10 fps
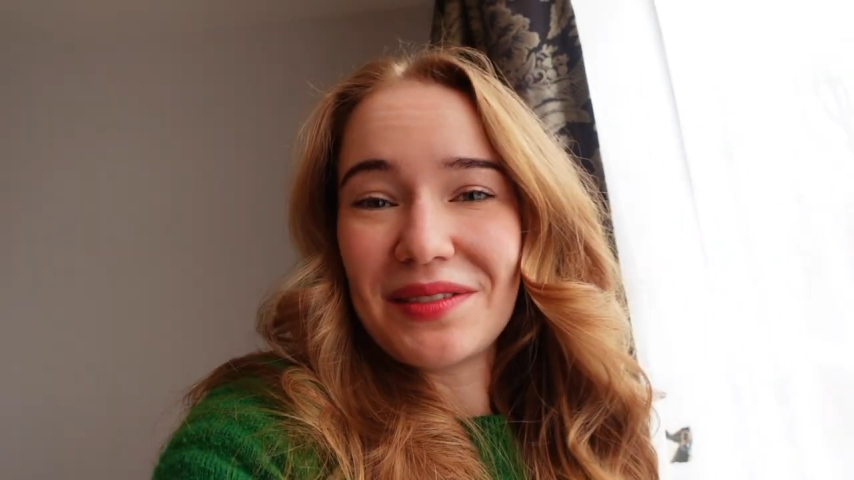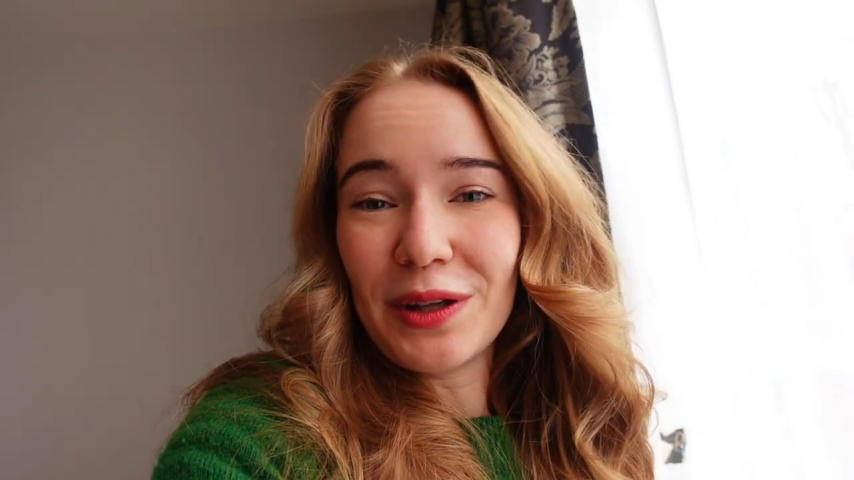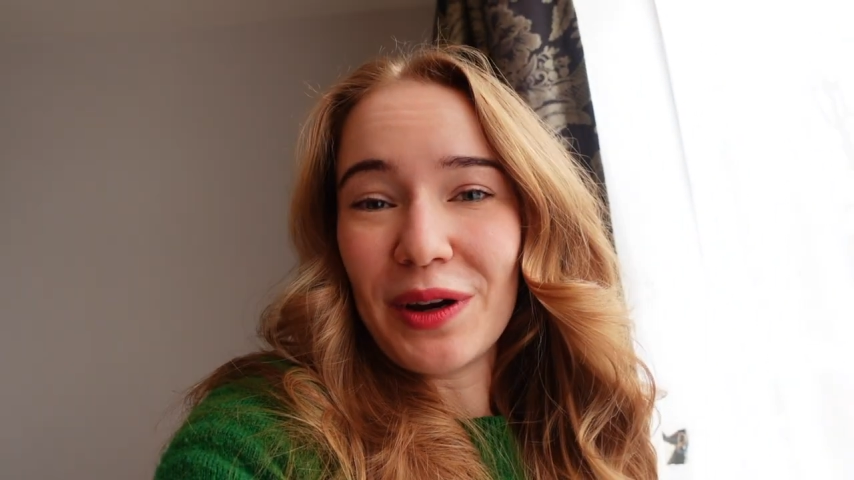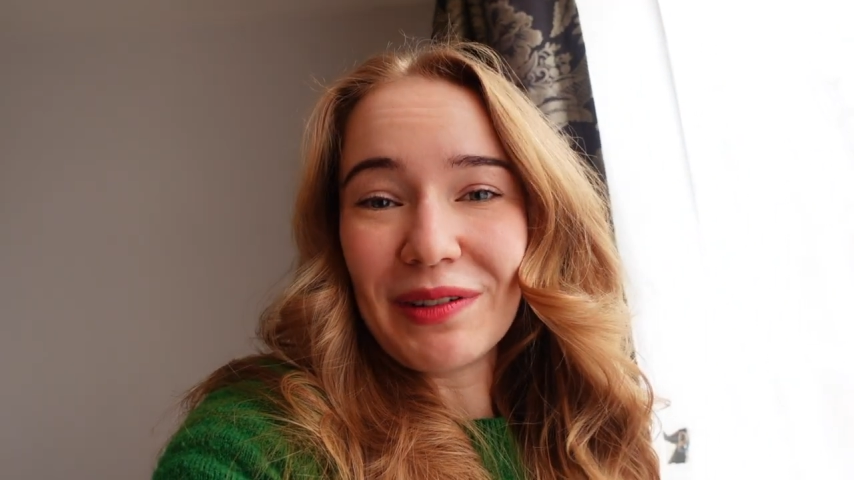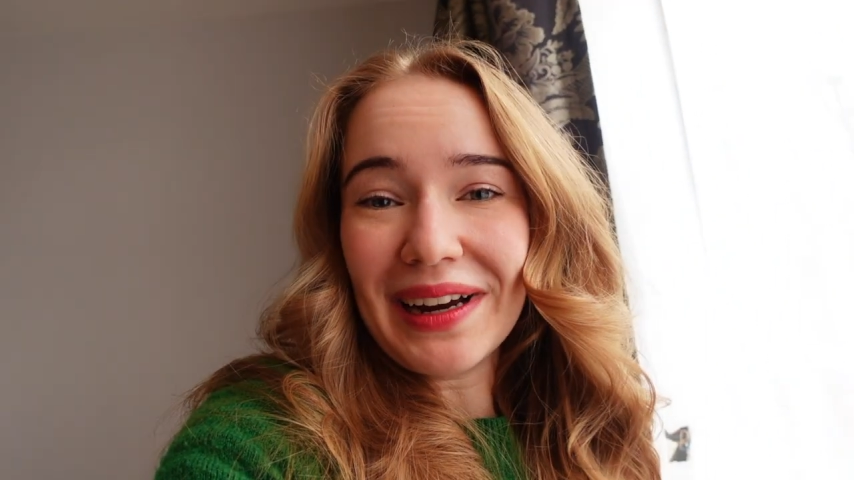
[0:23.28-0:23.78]

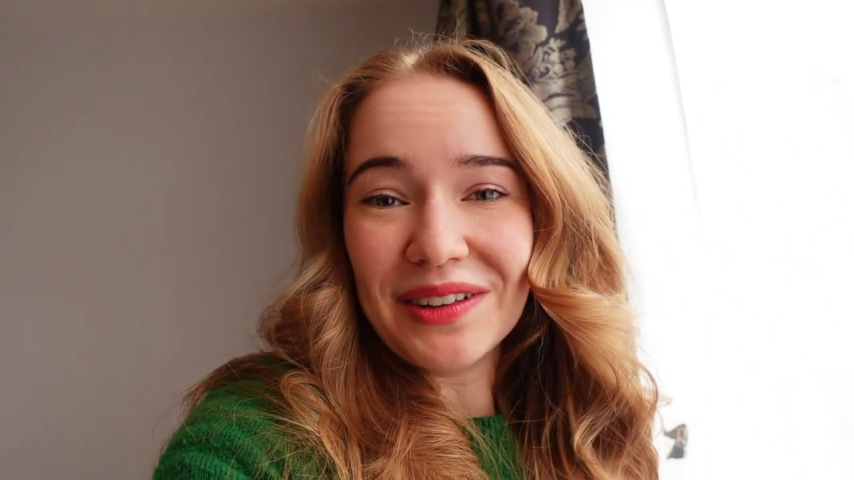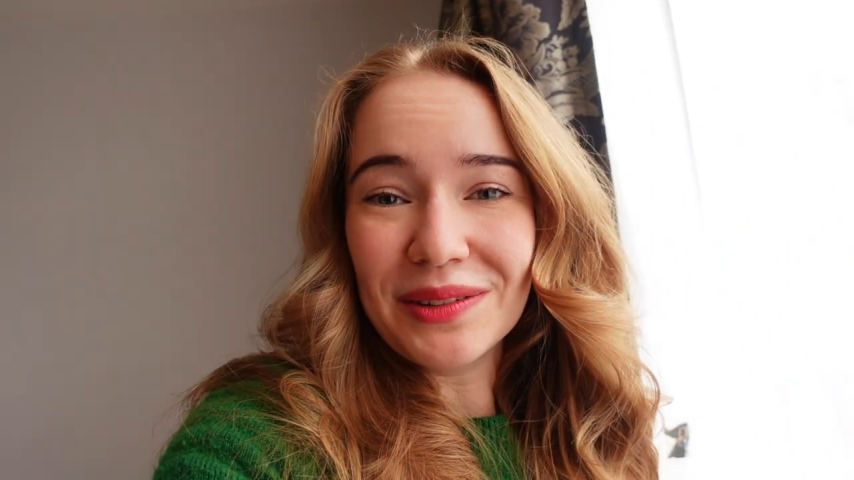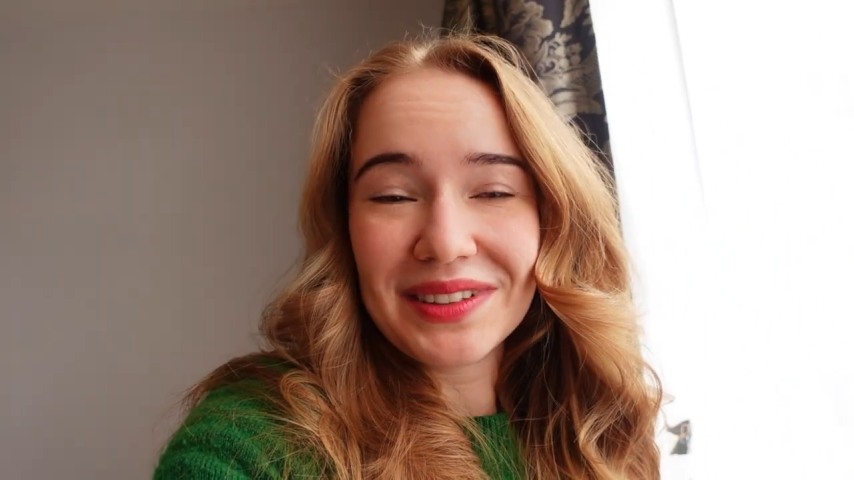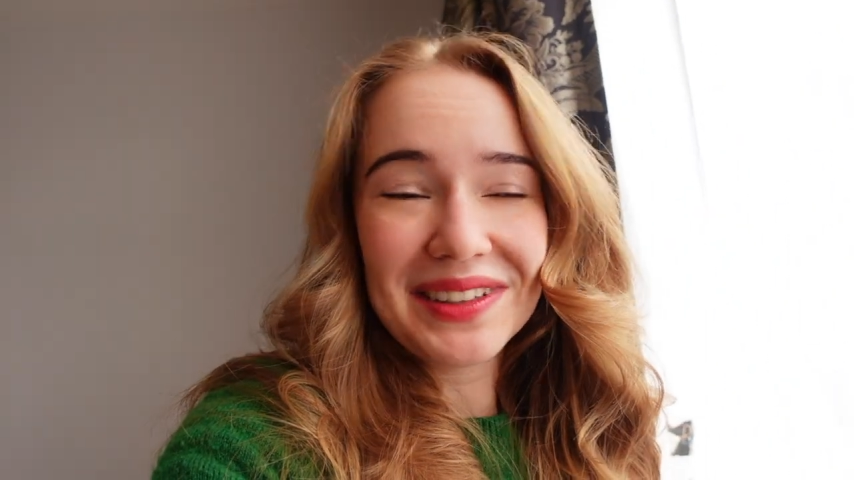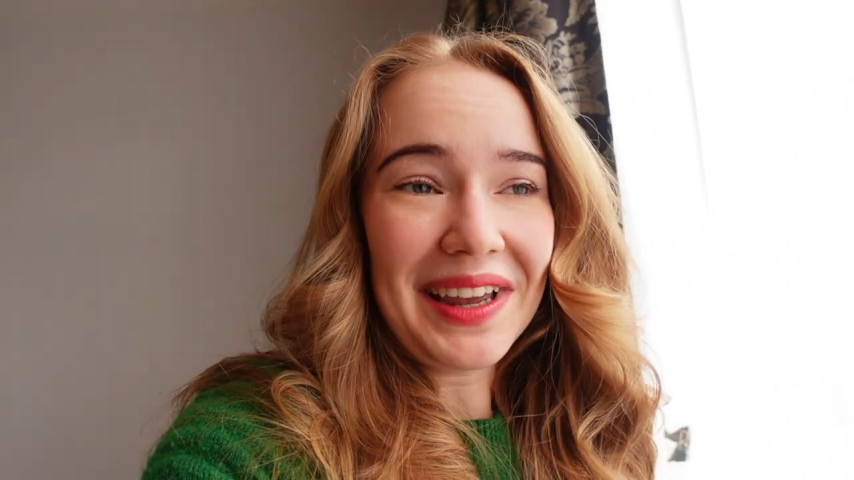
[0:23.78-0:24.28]
Look
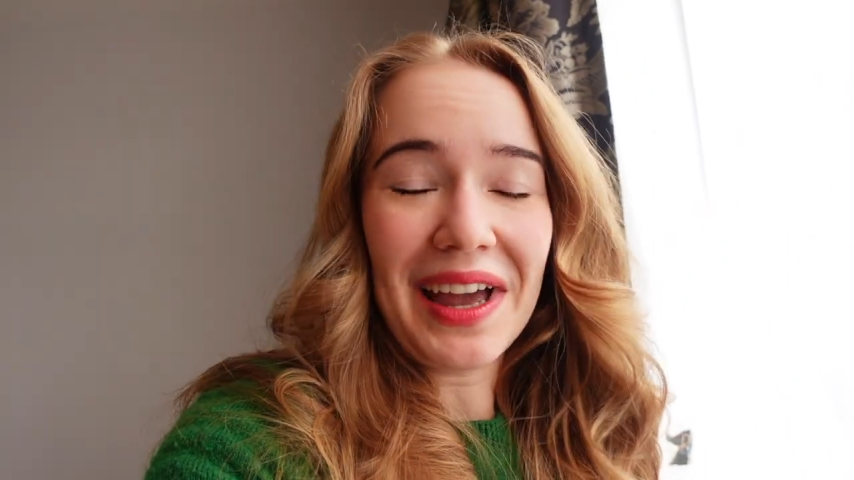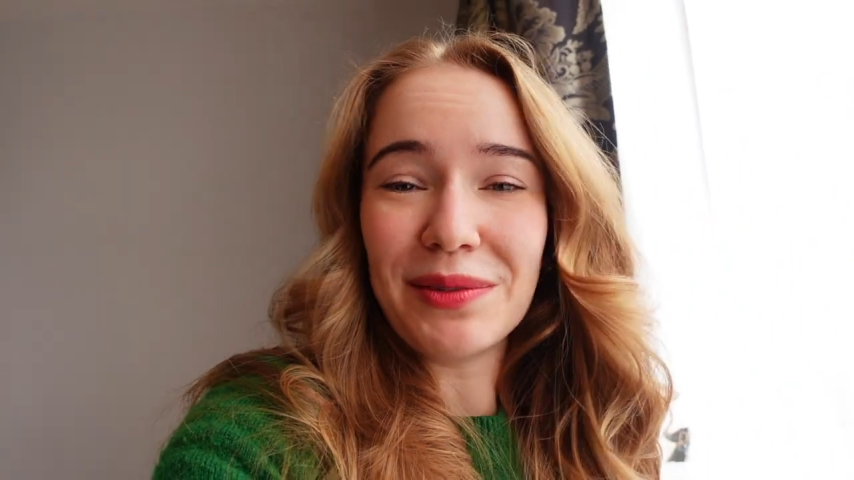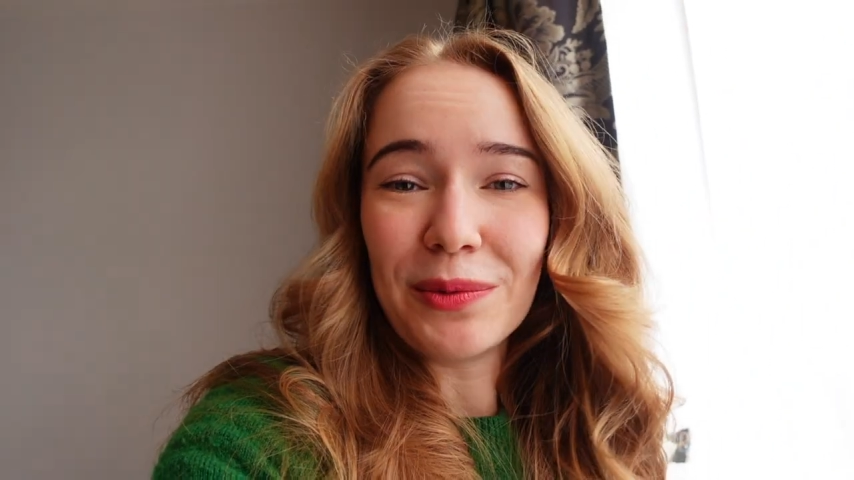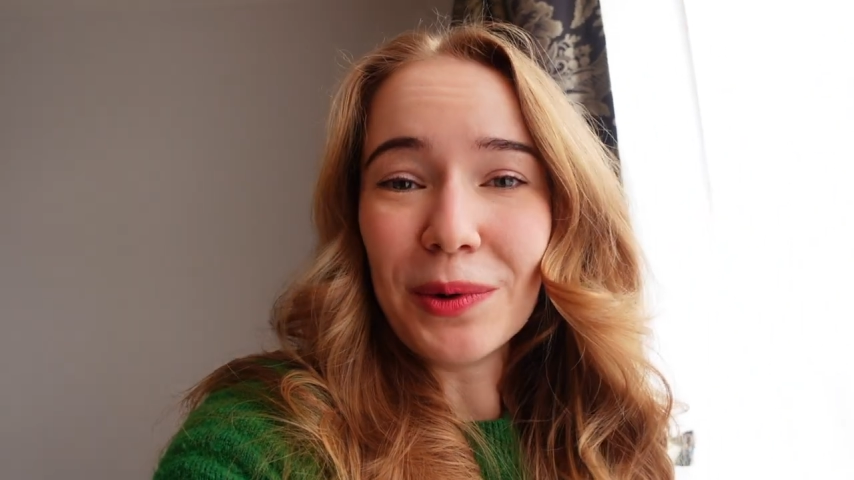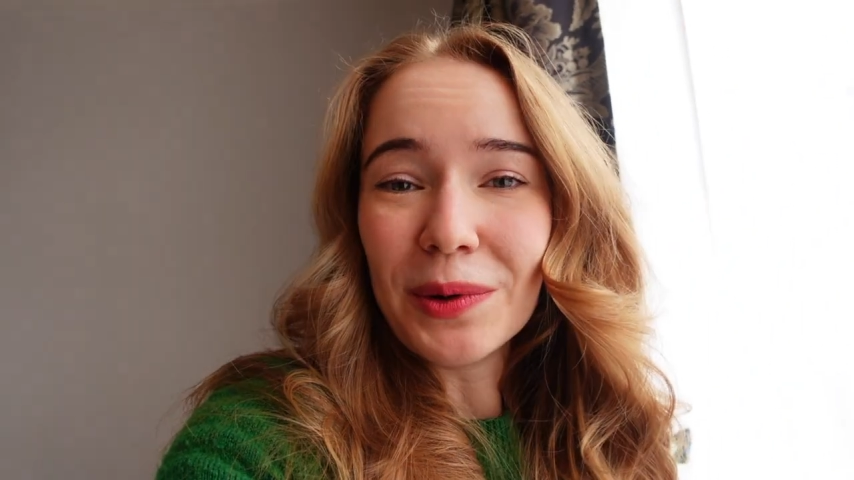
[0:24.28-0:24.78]
around. Have
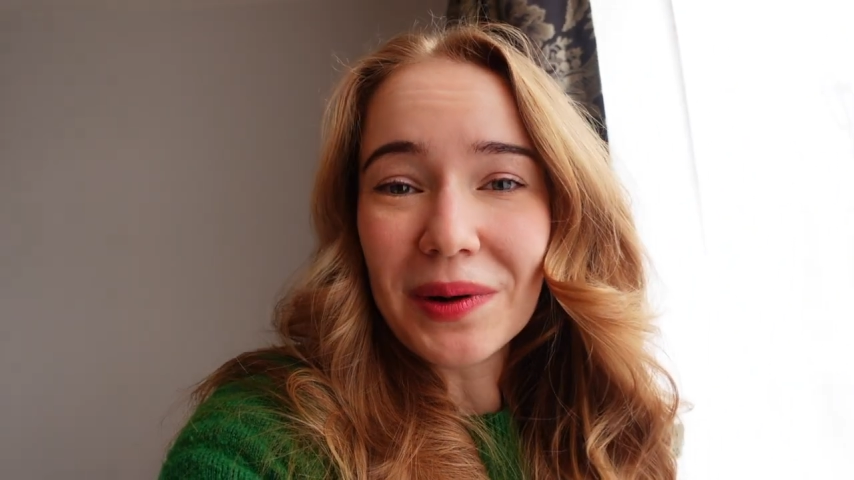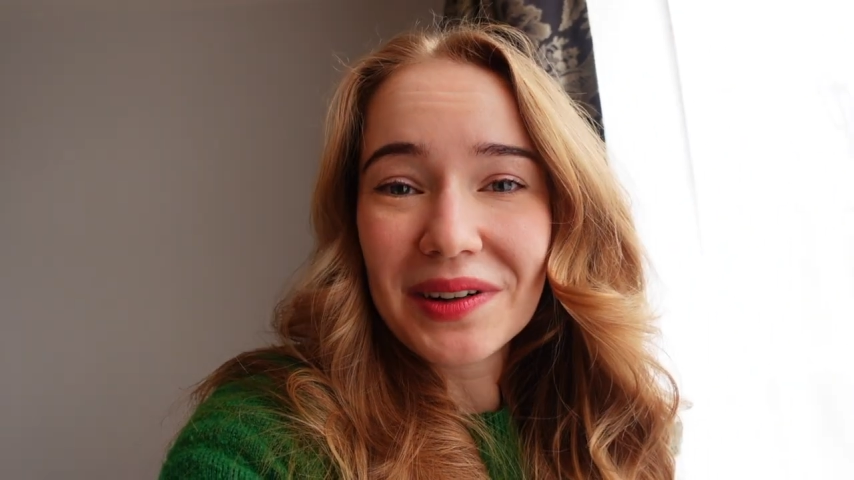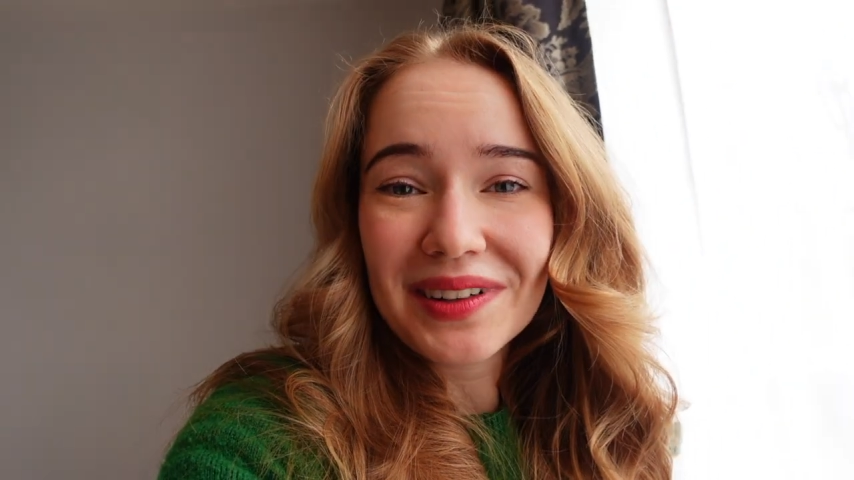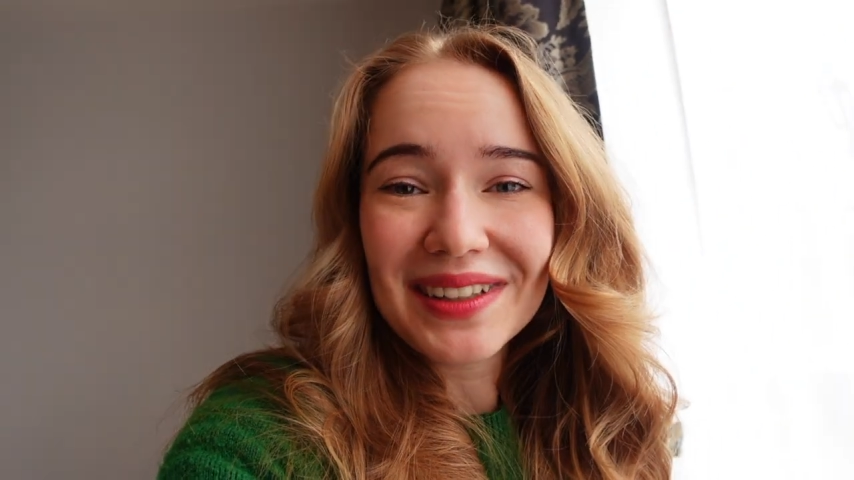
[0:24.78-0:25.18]
a walk.